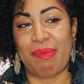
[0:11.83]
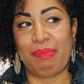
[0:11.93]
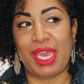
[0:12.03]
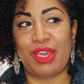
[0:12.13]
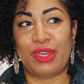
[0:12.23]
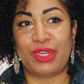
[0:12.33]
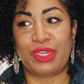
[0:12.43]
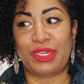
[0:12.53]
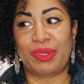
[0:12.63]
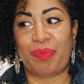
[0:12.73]

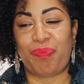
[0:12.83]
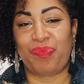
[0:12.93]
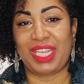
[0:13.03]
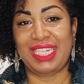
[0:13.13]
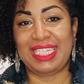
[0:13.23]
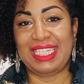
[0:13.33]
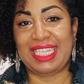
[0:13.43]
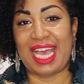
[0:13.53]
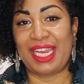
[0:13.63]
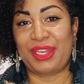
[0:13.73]
maker,
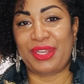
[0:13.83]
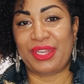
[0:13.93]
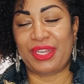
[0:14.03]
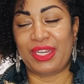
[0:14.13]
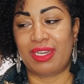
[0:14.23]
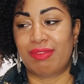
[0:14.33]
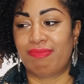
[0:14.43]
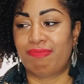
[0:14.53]
designer,